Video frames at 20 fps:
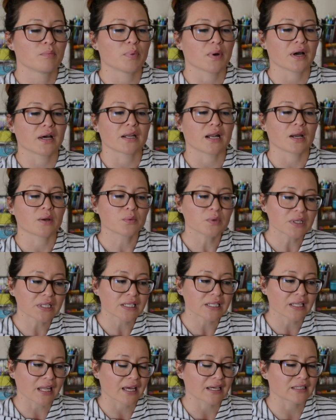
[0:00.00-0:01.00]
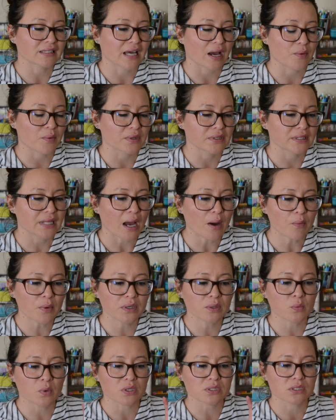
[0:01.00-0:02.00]
but I really like that one. That
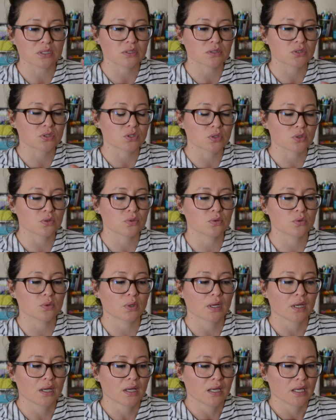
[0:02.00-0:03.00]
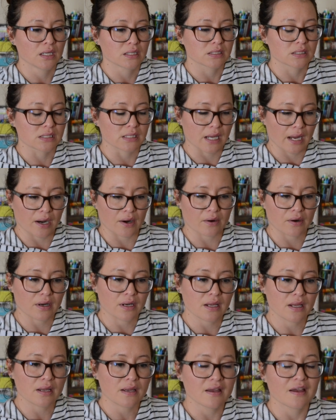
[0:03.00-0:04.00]
one wasn't too
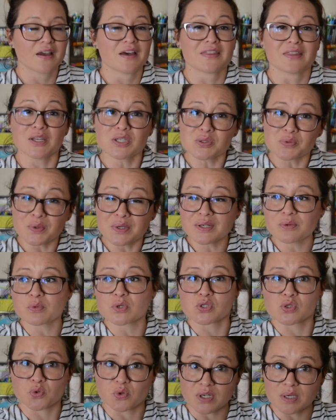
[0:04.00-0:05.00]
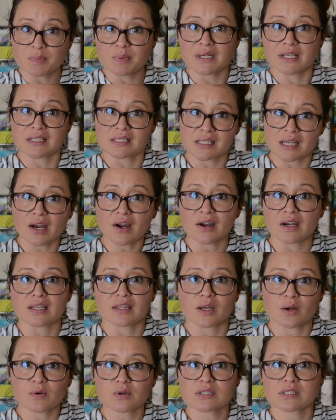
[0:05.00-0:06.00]
scary. This one was creepy and scary.
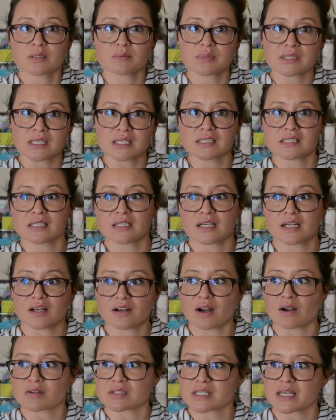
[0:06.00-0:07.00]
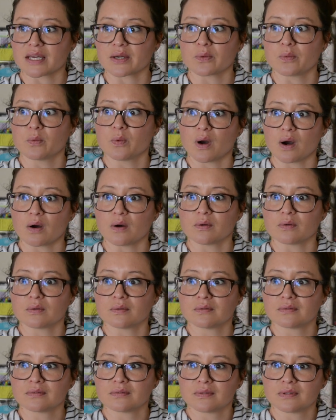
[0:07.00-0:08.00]
There were some scenes in here I was like, whoa,
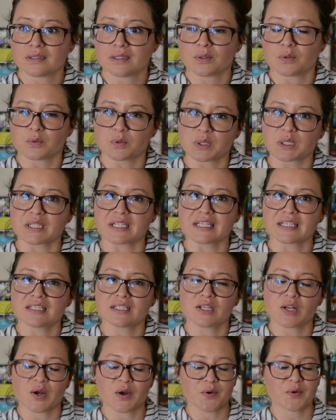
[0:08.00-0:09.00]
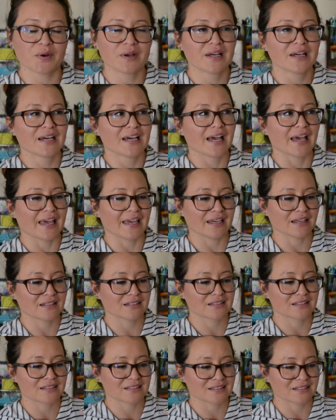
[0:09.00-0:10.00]
really, you know?
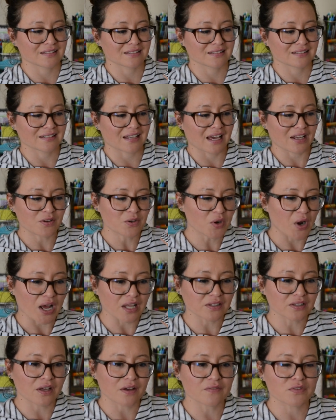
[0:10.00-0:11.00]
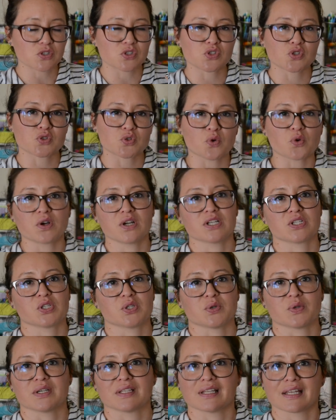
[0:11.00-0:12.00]
And I don't know, I love the story
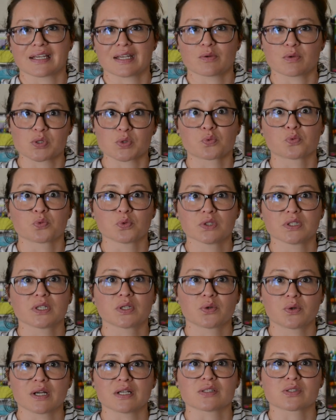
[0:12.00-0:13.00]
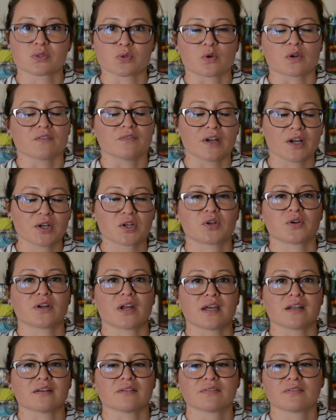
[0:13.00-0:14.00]
to it. Like, it was a really great story, very
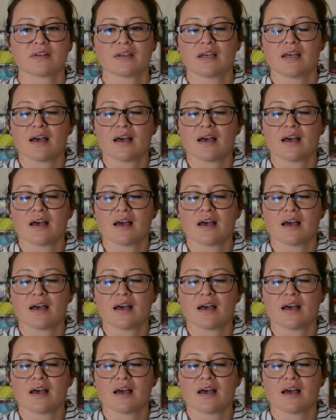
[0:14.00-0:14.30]
creative.